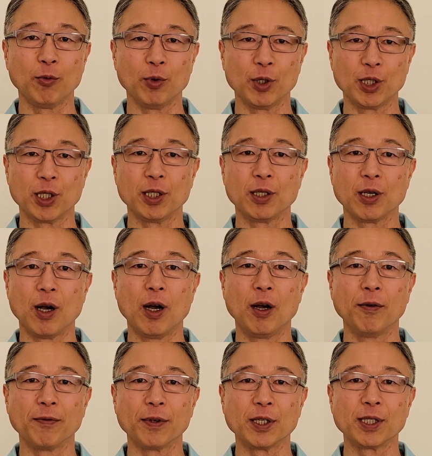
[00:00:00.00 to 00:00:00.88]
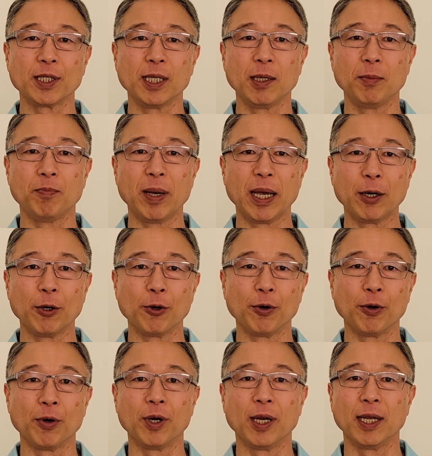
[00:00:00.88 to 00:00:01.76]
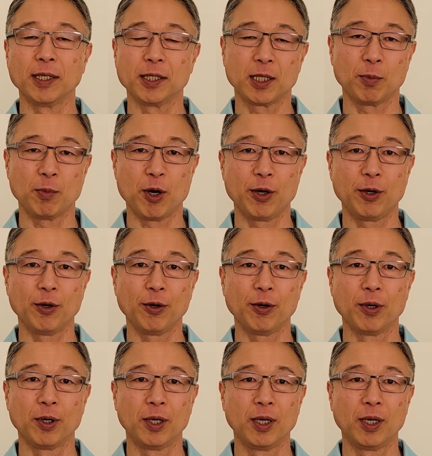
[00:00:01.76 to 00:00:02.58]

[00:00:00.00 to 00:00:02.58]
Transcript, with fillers: which is obviously better and smarter.